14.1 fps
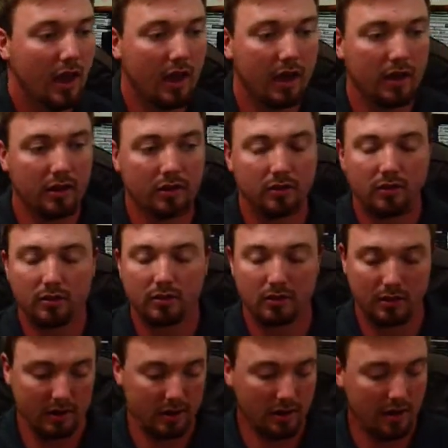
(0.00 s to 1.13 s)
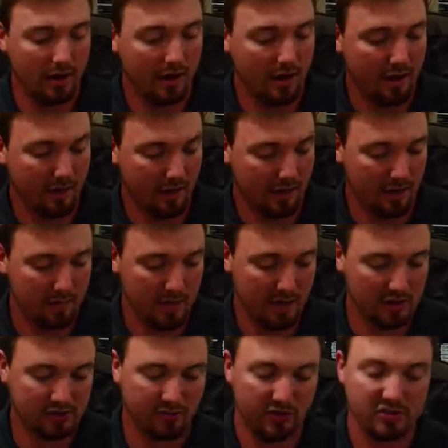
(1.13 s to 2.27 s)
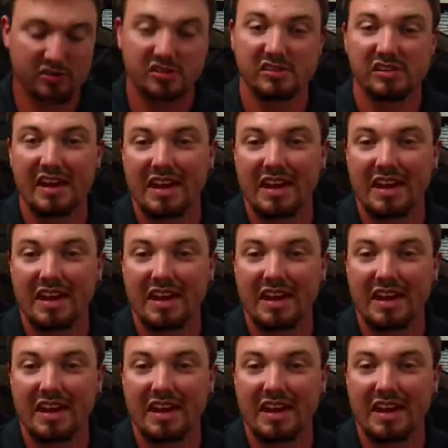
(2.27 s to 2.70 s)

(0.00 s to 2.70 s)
and the MX vs.